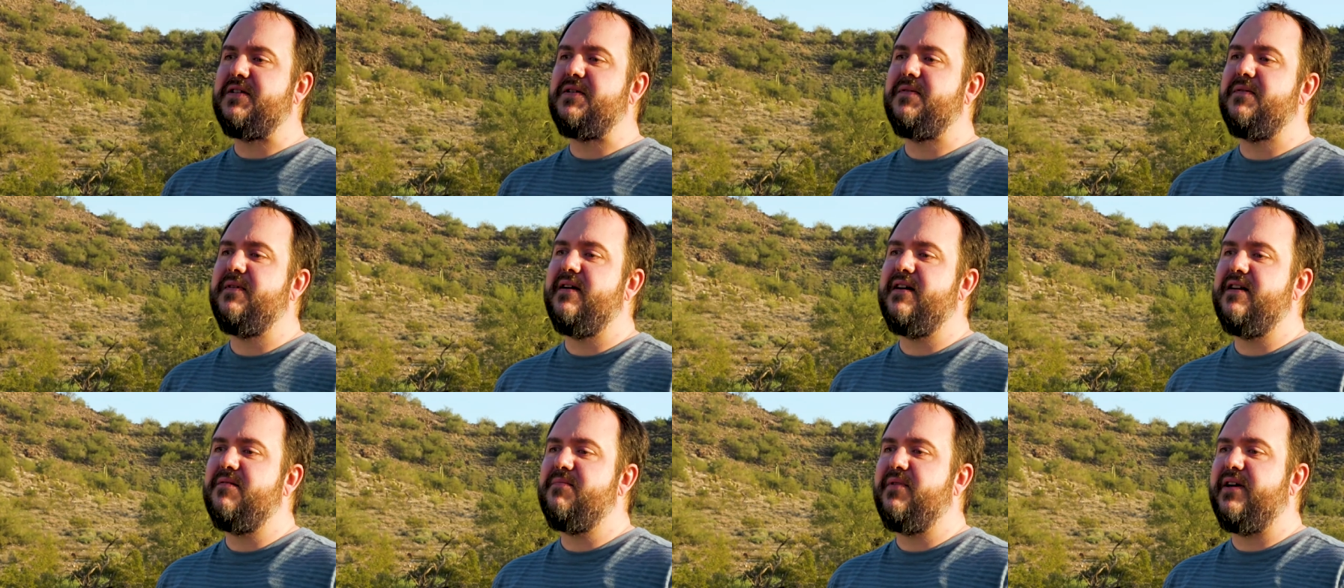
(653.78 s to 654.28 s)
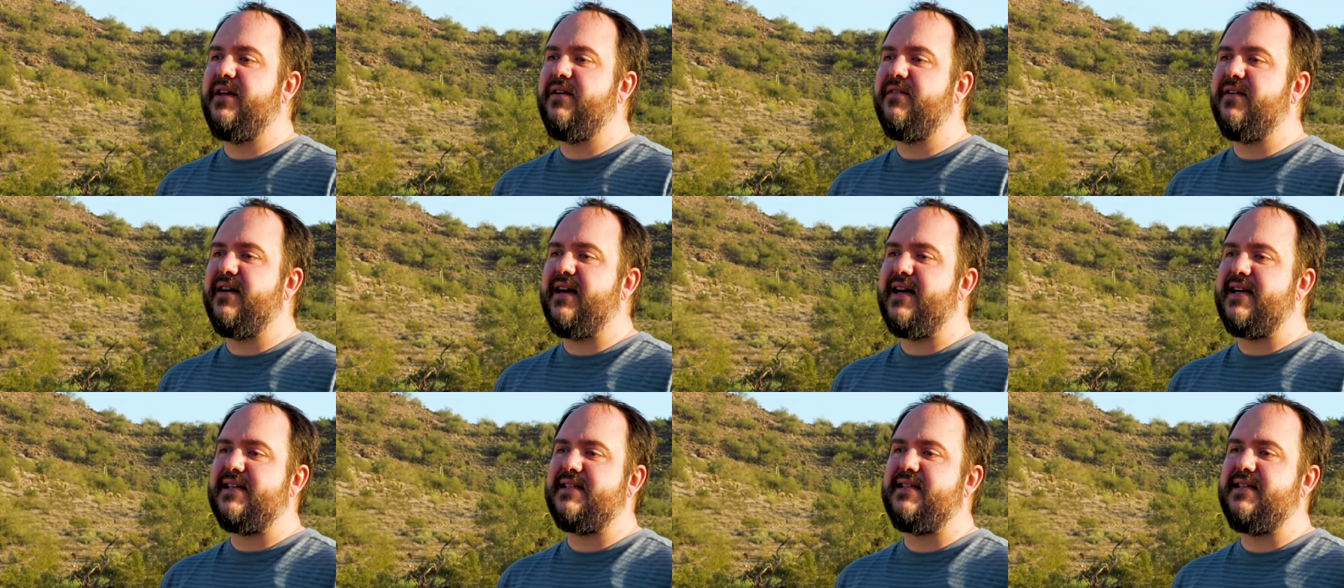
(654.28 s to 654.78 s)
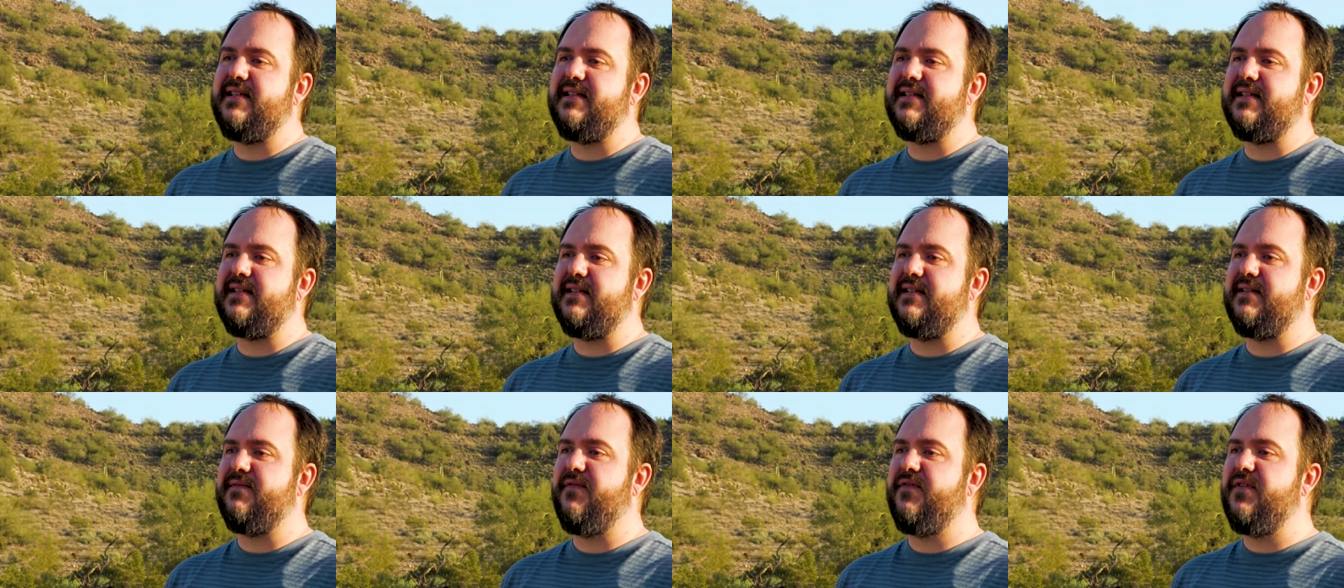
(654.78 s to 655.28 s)
surrounded by
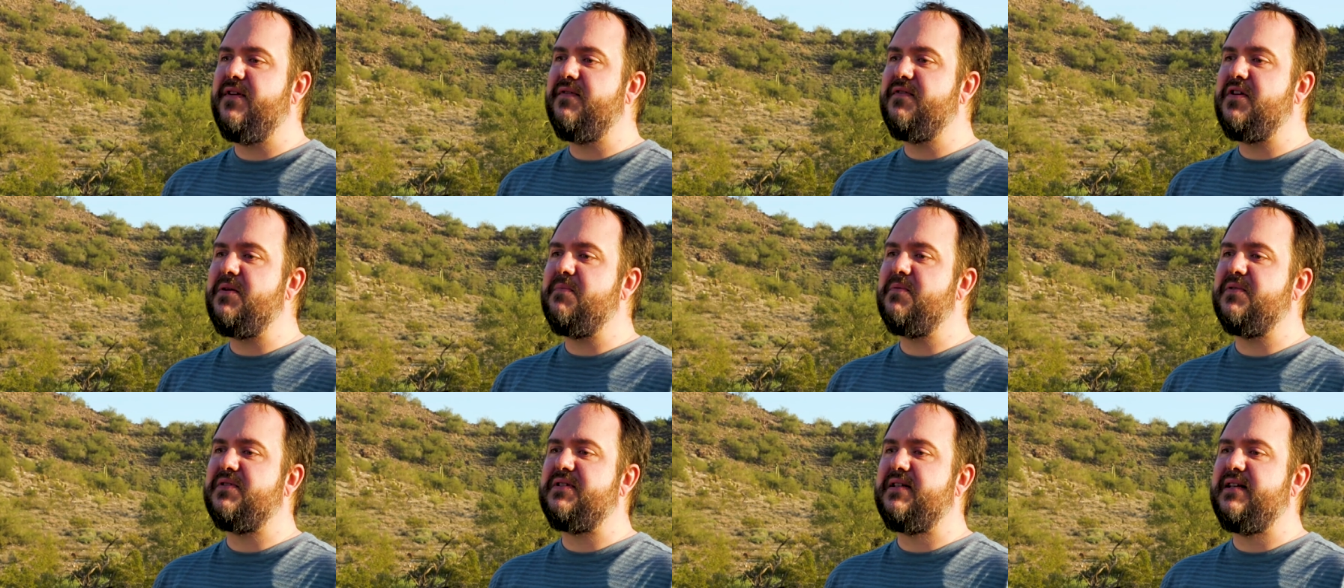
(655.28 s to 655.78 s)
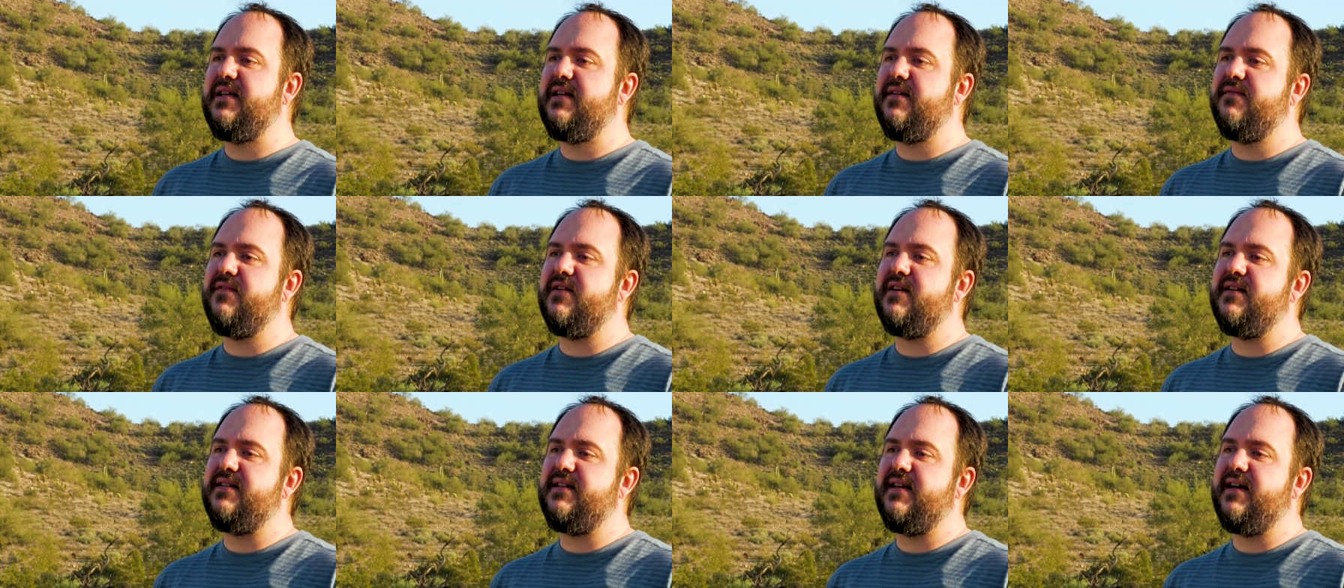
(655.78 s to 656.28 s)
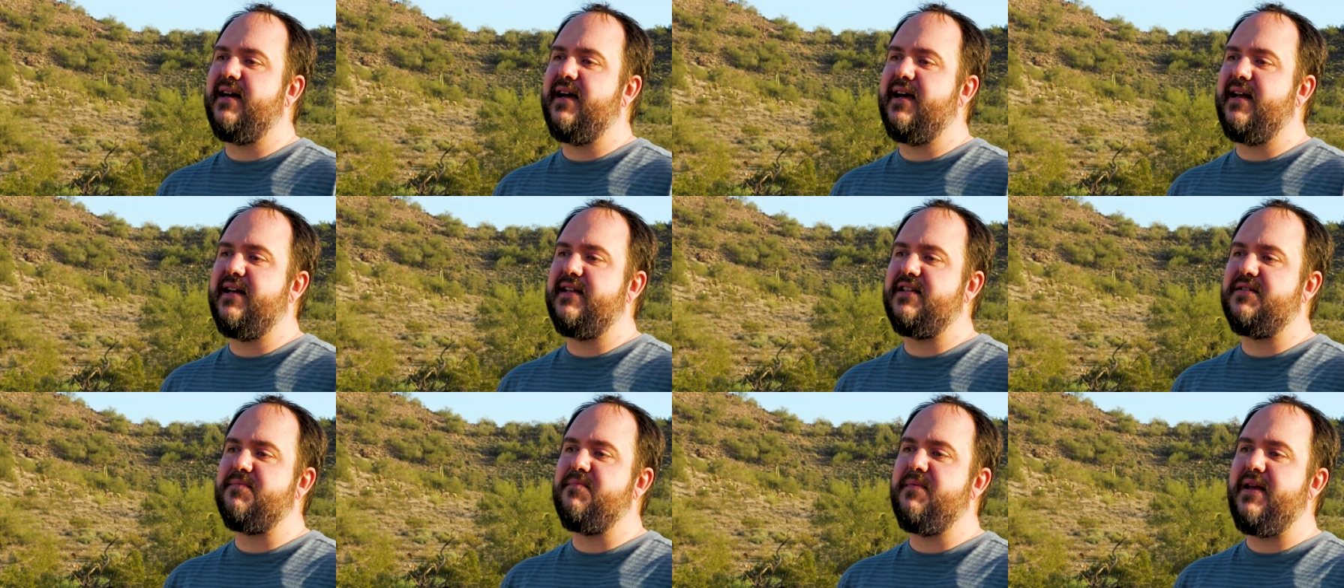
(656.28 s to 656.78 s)
grasses, and 50% of our
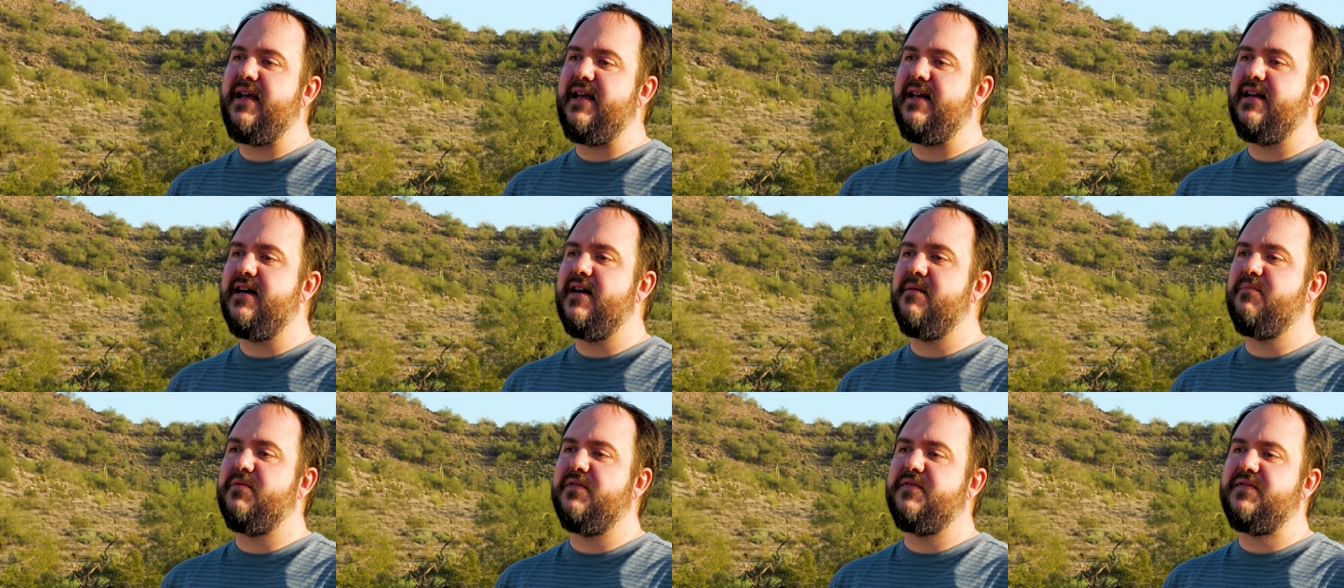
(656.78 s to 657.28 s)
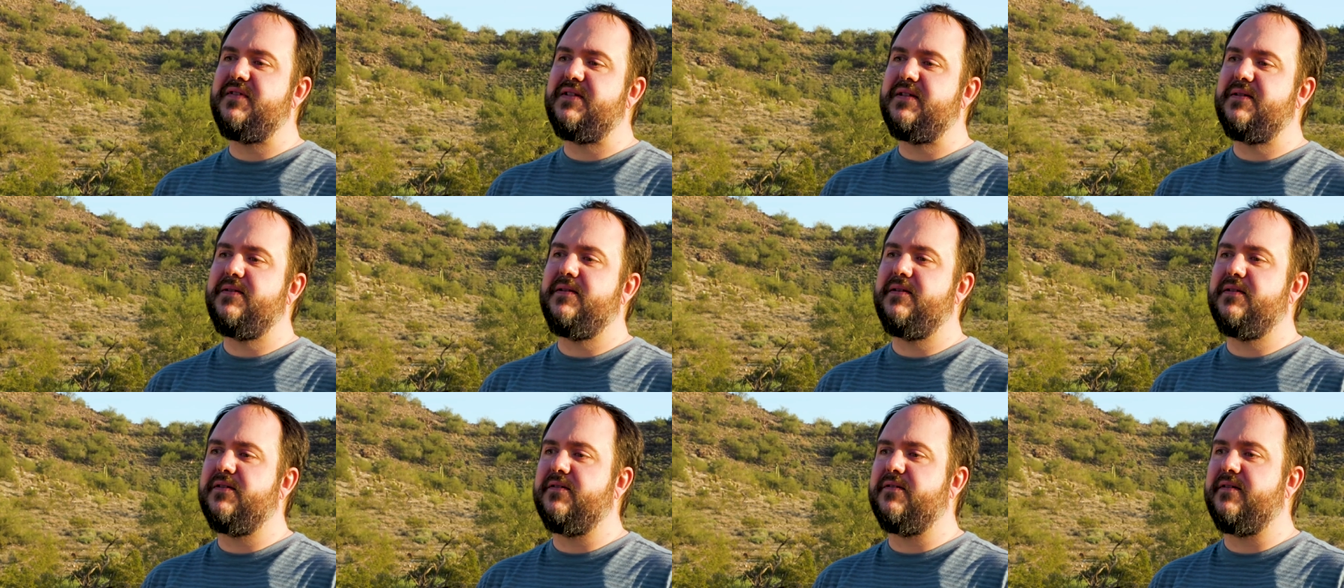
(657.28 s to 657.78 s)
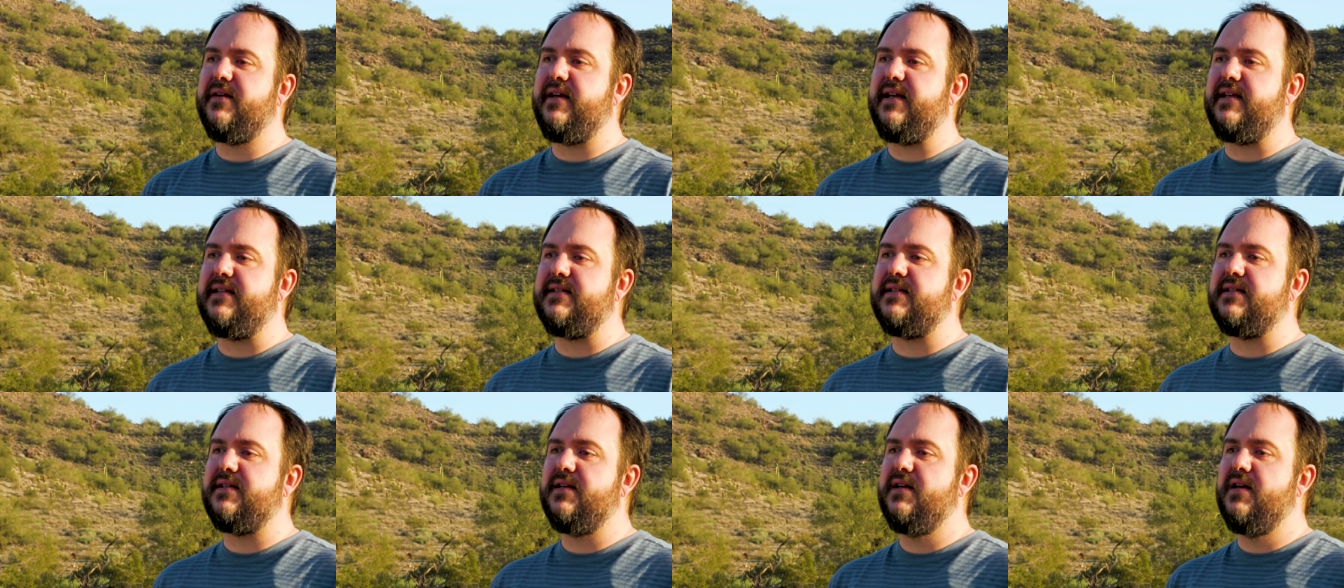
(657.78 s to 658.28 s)
diet is made up of cereal
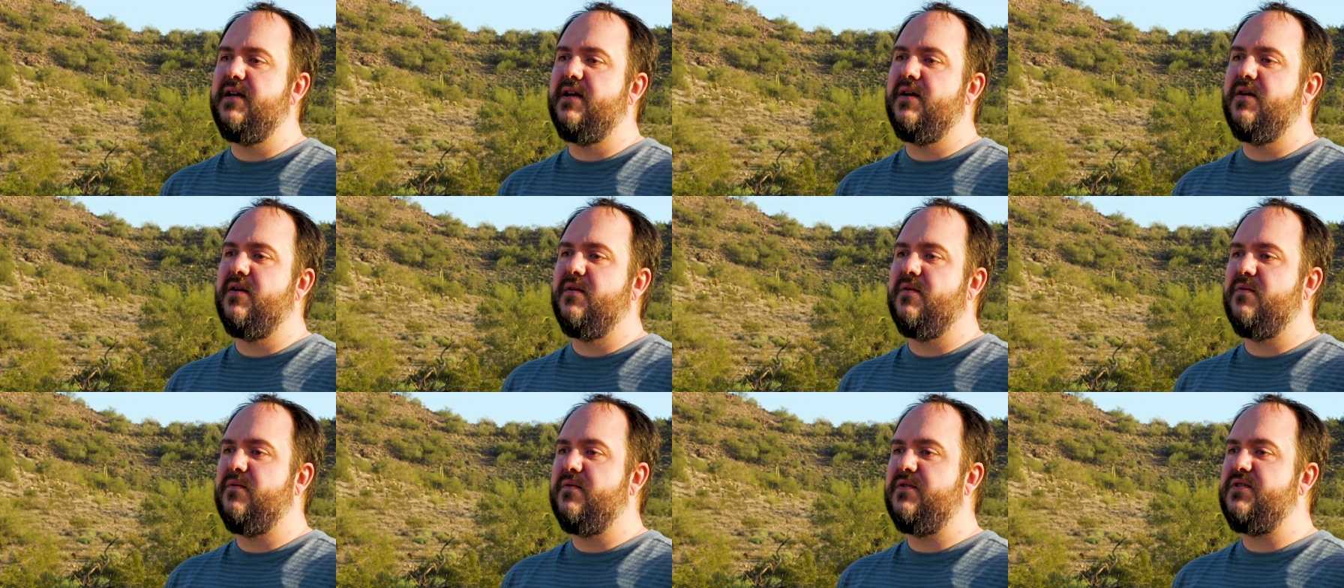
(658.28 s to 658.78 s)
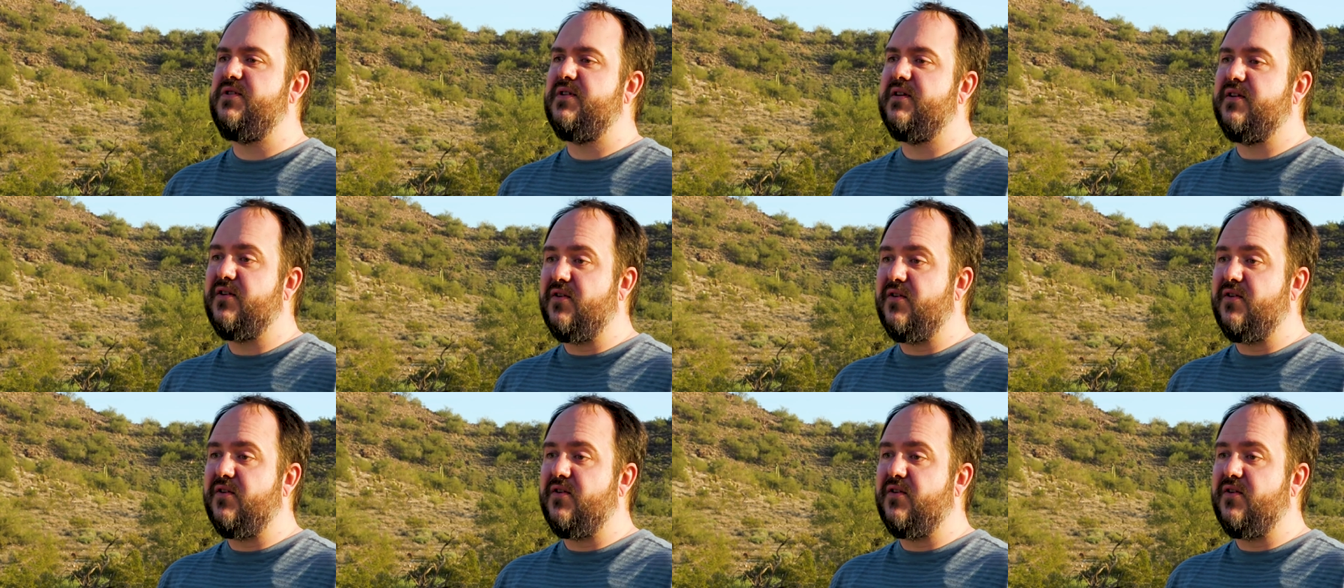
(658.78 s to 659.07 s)
grains which are